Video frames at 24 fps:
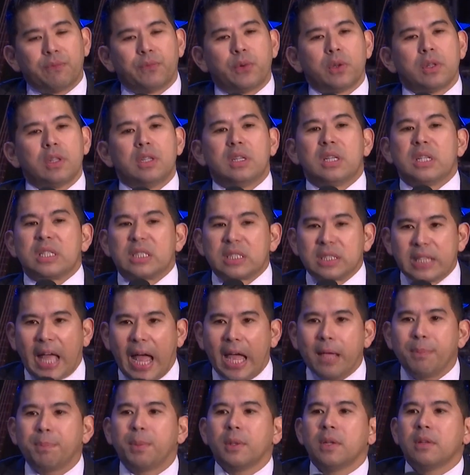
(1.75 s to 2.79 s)
for the
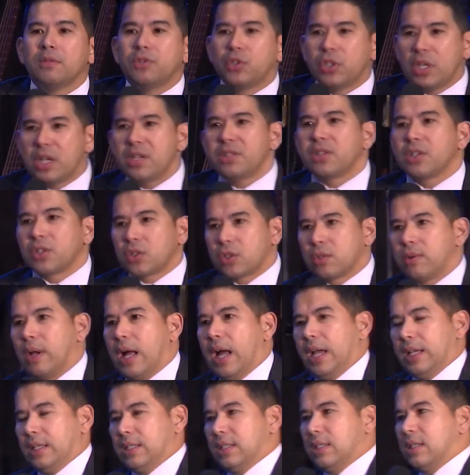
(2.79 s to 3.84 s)
disciple of Jesus
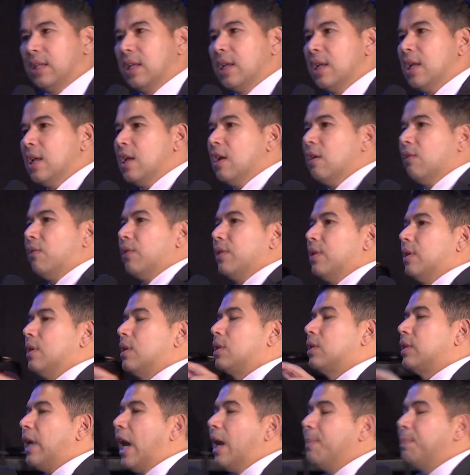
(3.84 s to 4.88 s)
Christ, for the
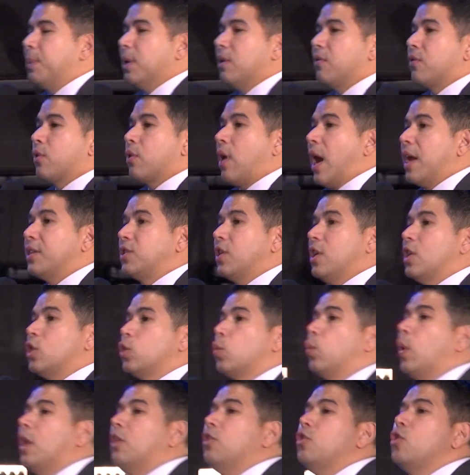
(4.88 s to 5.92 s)
disciple of Christ,
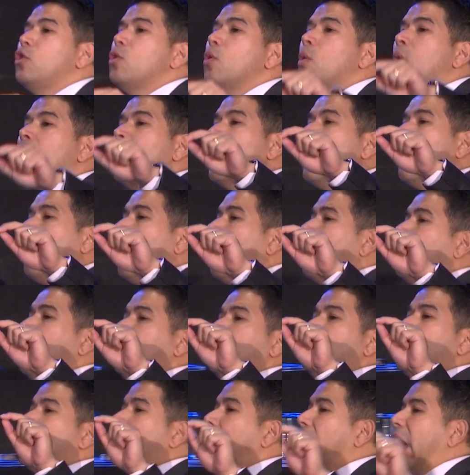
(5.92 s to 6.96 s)
is when you are
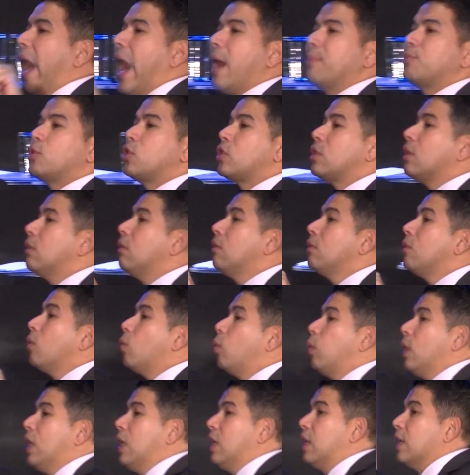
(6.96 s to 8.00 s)
at your absolute
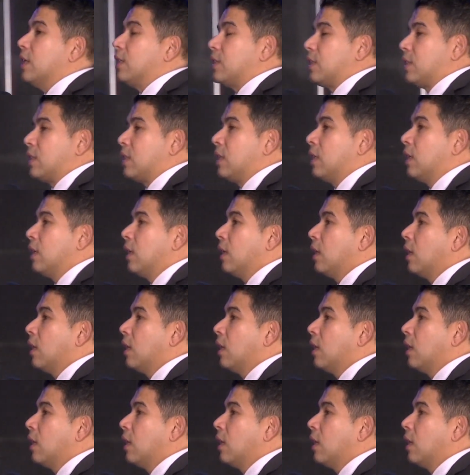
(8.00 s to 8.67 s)
weakest.